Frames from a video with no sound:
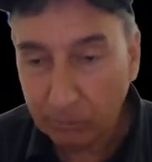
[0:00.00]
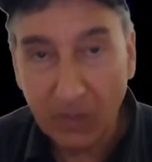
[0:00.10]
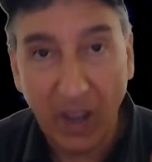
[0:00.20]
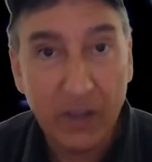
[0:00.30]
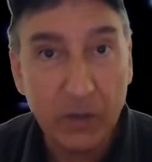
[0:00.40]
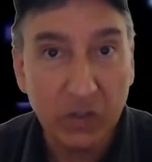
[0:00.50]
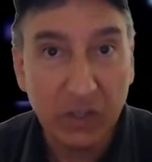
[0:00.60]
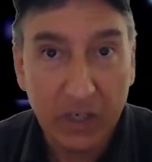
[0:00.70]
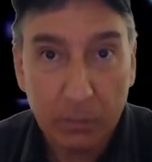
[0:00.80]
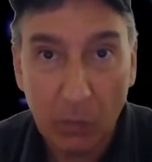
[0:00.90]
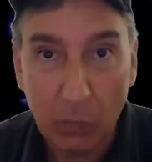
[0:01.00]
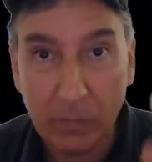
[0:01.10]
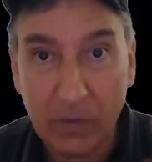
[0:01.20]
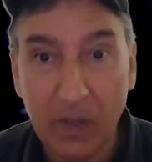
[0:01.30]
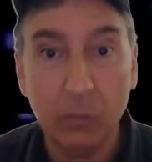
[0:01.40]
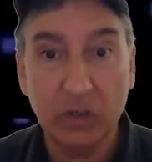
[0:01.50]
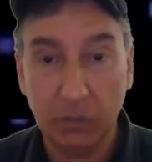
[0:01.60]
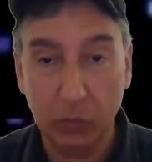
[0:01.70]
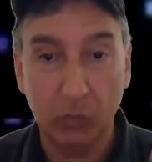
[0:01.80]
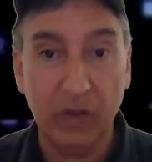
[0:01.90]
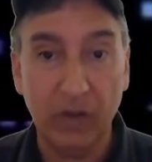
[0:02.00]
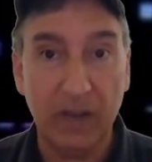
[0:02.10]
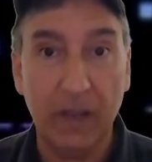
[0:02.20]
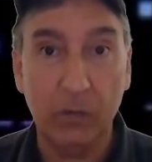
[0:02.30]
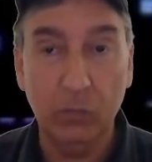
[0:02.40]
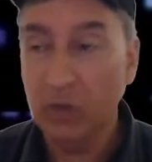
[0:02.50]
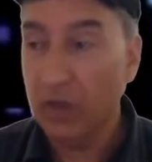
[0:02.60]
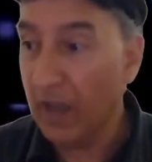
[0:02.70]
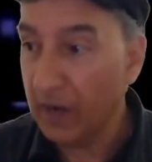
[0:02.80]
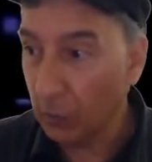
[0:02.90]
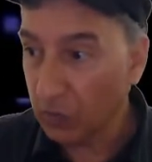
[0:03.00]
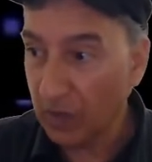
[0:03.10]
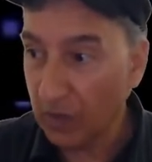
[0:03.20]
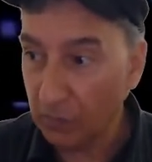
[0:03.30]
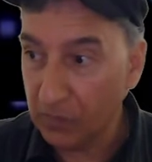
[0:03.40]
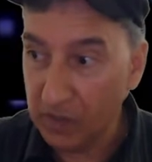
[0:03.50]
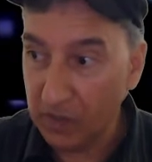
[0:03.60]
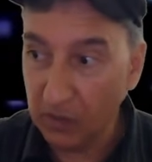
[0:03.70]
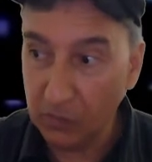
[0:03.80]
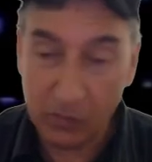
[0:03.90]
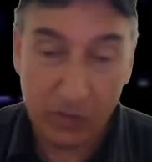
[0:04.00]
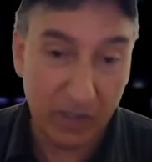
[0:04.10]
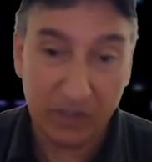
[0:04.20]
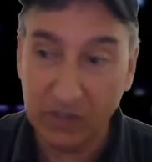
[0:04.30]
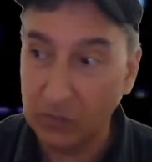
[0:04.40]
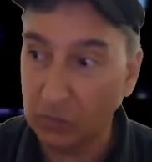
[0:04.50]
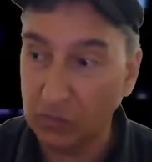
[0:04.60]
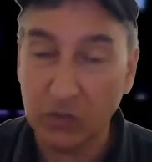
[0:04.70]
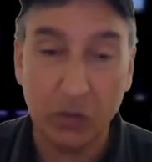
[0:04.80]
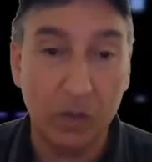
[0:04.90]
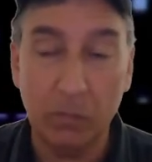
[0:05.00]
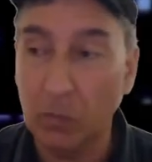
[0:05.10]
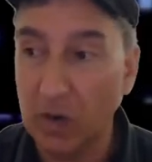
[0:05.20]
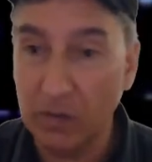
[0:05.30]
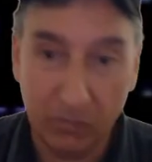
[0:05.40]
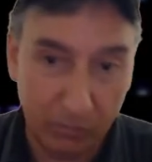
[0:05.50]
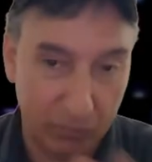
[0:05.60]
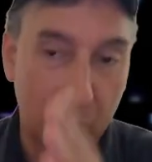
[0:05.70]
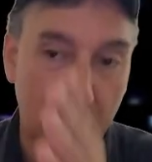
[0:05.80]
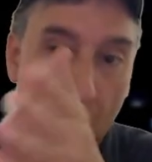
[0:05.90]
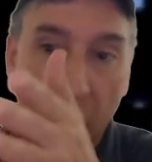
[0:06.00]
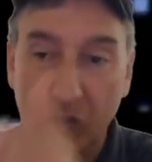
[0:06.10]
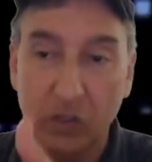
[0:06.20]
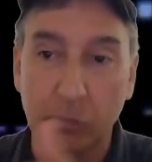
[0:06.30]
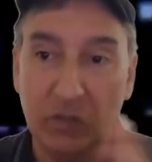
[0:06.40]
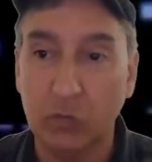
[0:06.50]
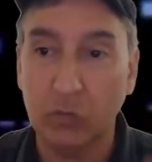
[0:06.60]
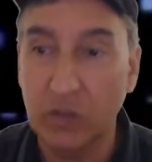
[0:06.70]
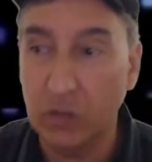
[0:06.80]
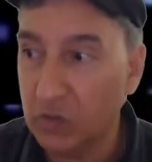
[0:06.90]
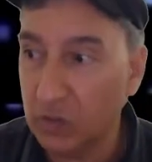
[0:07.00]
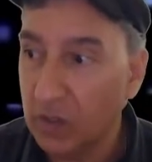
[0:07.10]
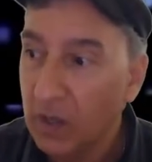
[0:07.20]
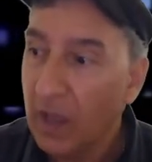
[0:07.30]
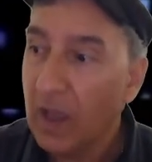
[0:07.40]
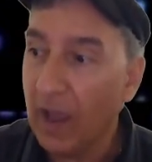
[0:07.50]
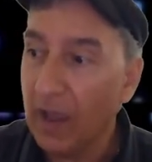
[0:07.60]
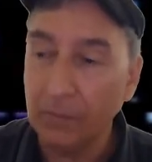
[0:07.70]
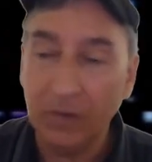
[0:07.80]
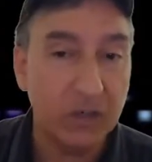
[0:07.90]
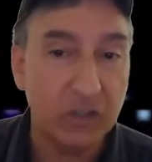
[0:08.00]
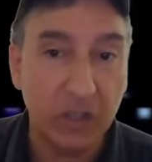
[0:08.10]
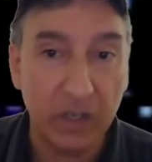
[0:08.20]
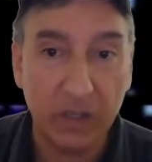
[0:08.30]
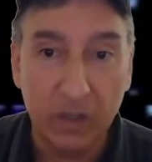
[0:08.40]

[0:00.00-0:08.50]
use an HP webcam, which I'm doing right now, and I also have over here, you can't see it, so it's off this side, but when I go into the split screen, you'll see, I have a Logitech